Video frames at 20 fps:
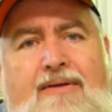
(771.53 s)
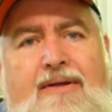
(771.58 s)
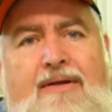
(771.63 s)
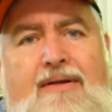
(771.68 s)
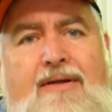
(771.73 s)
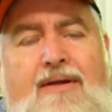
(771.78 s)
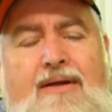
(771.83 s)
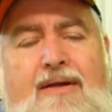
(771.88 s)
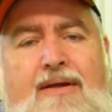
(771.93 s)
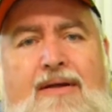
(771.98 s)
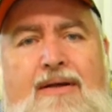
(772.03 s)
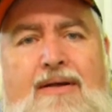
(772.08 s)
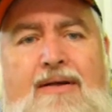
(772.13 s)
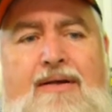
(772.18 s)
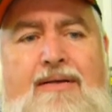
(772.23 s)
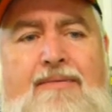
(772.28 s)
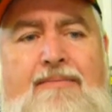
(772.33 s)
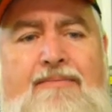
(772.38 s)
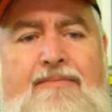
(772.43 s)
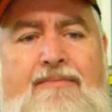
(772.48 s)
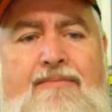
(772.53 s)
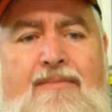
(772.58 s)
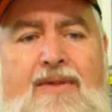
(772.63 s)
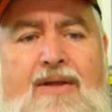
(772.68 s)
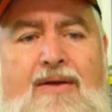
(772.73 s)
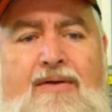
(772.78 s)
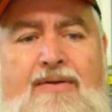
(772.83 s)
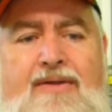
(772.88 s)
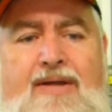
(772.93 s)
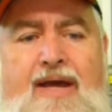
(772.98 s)
And then
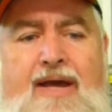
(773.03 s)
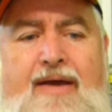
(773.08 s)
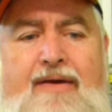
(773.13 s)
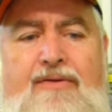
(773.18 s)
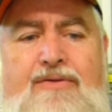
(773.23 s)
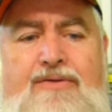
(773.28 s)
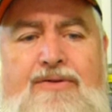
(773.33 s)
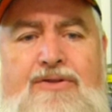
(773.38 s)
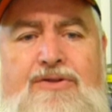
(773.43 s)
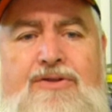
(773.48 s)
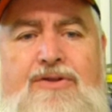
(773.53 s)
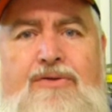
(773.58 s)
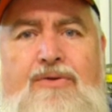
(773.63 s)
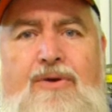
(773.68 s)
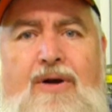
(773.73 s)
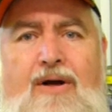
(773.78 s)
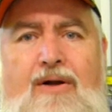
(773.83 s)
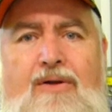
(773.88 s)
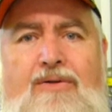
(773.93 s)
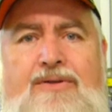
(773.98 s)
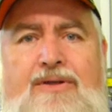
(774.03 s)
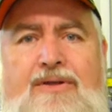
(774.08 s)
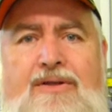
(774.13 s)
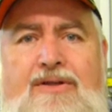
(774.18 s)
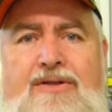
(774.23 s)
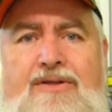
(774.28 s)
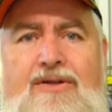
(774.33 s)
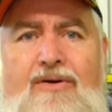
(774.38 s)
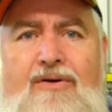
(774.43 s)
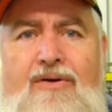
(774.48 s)
on the angles there's 2 holes in
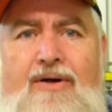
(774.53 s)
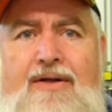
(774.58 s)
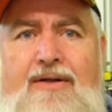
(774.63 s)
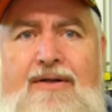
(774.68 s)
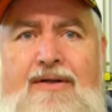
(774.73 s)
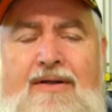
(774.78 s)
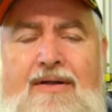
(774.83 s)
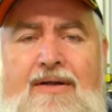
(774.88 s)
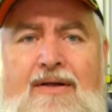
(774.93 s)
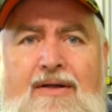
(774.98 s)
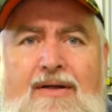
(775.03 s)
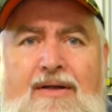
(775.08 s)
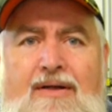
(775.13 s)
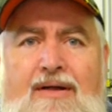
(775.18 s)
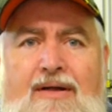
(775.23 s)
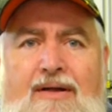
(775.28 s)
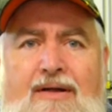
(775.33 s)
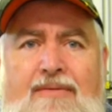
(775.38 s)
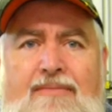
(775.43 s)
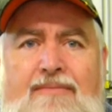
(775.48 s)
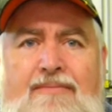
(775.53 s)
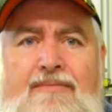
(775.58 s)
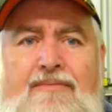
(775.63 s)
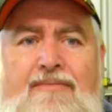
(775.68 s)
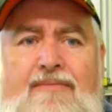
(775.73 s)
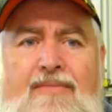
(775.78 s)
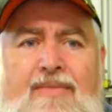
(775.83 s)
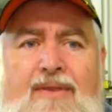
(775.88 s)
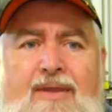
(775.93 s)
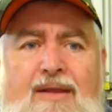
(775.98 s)
the side, and
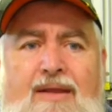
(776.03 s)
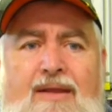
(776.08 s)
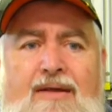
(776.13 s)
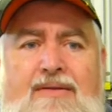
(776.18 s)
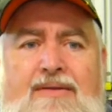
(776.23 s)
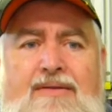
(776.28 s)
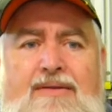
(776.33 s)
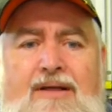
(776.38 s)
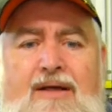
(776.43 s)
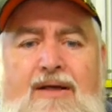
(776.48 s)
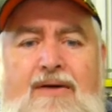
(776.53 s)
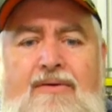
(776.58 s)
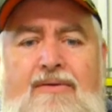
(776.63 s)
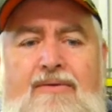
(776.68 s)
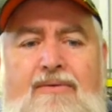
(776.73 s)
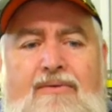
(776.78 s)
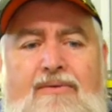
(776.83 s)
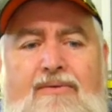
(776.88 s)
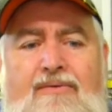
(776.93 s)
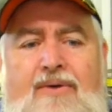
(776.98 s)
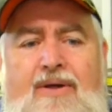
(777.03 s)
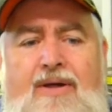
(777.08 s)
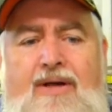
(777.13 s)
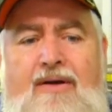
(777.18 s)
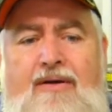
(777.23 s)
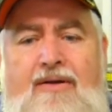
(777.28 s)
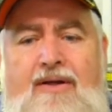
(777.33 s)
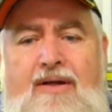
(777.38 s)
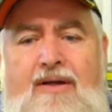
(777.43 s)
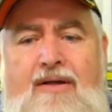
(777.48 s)
so we're
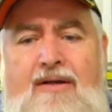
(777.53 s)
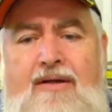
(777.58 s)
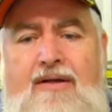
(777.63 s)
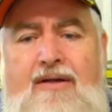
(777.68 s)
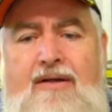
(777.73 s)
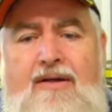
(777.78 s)
going to